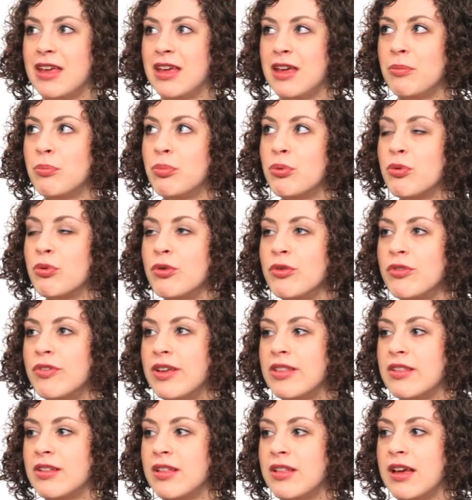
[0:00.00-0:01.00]

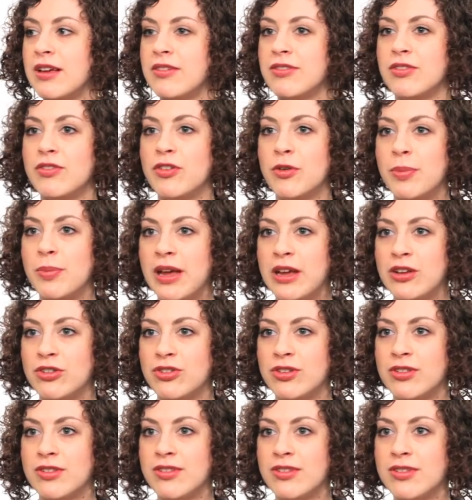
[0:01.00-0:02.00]
improving the lives of your
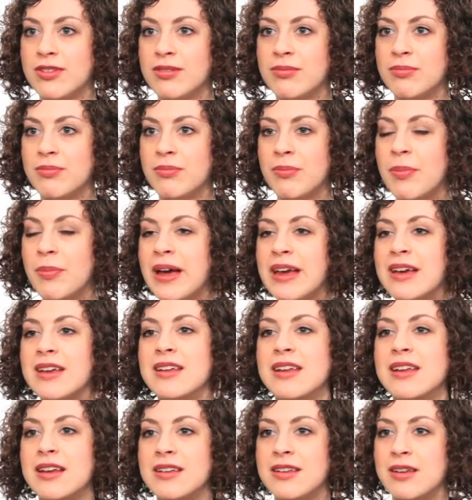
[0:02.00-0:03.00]
patients by
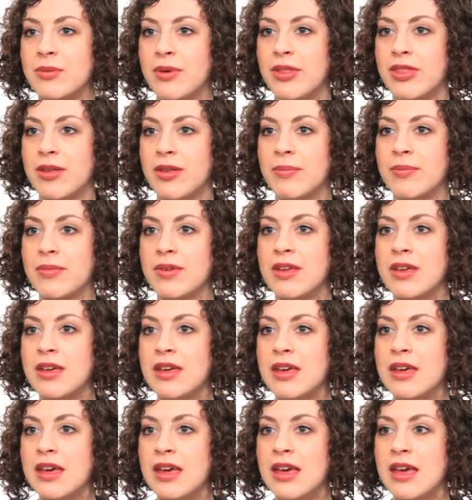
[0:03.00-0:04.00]
connecting with them
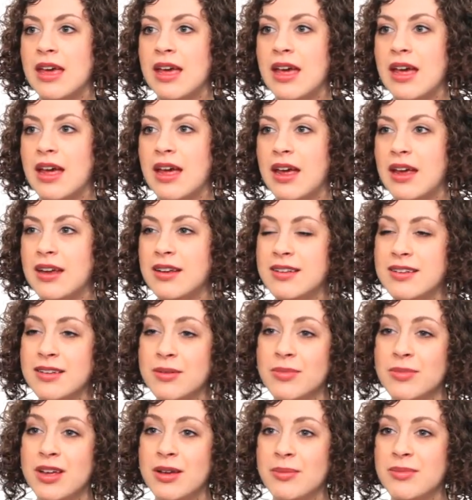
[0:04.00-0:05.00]
and
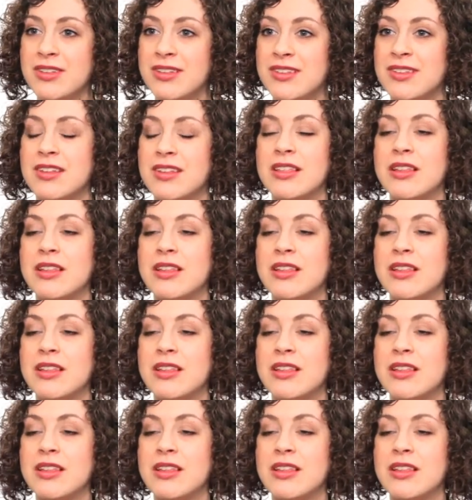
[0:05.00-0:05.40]
sometimes it's the